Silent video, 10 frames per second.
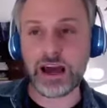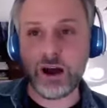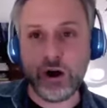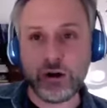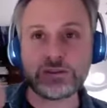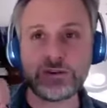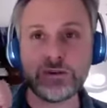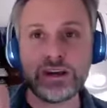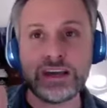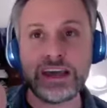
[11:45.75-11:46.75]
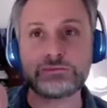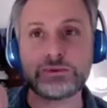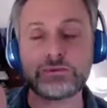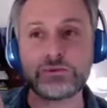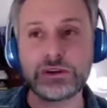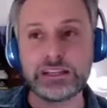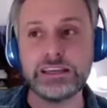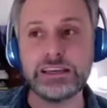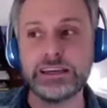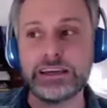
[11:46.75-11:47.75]
I also have been
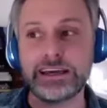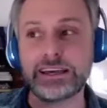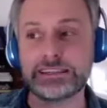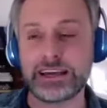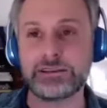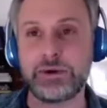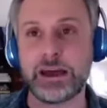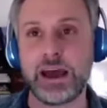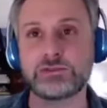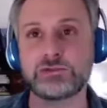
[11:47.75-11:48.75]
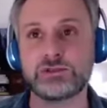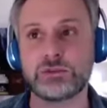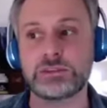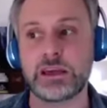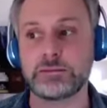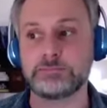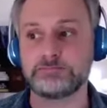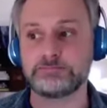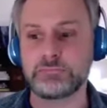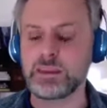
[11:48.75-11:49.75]
really excited by actors who are saying,
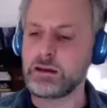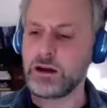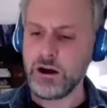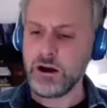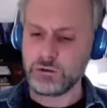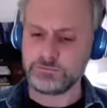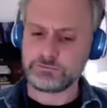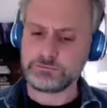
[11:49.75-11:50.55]
oh,